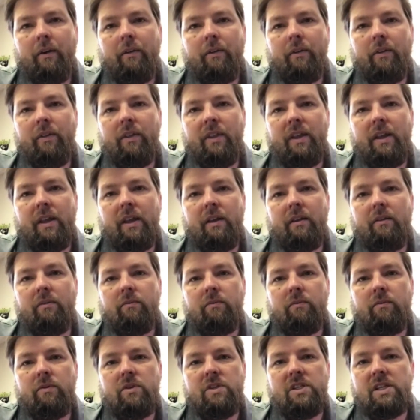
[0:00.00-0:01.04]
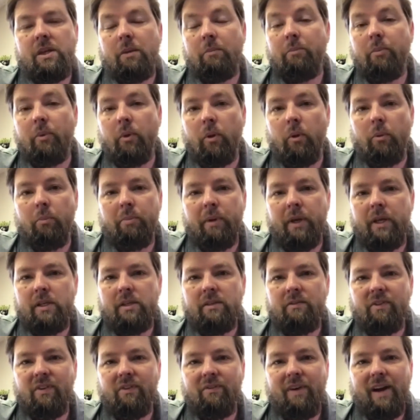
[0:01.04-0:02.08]
The simple piece
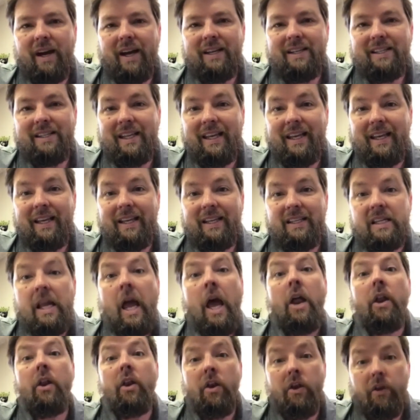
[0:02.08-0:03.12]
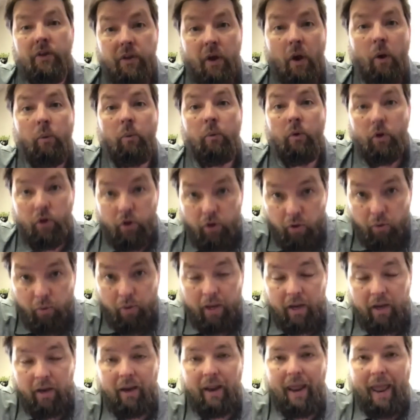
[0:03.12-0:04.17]
of advice is don't do it
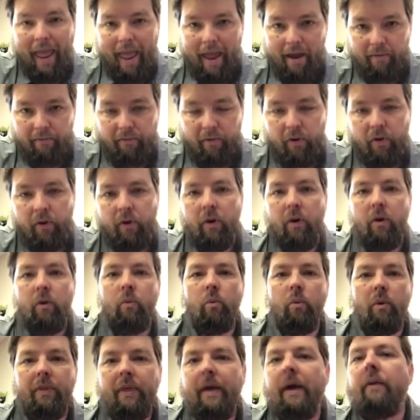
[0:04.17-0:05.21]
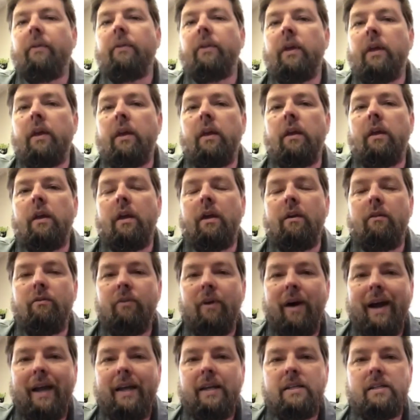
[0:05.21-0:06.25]
ever without the
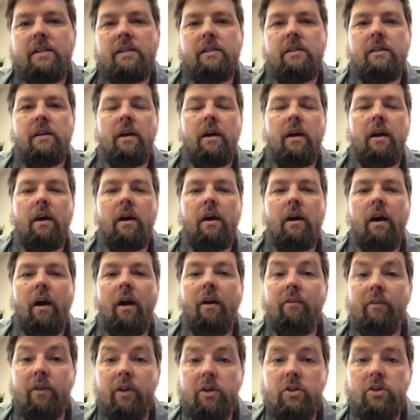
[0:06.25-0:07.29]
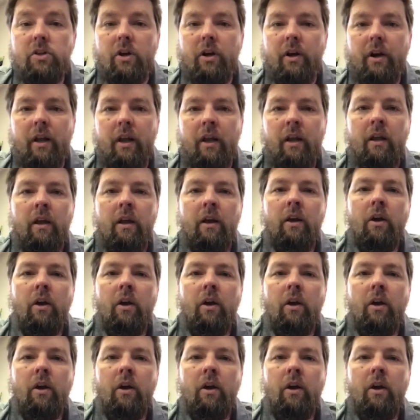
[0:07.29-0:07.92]
advice of an attorney,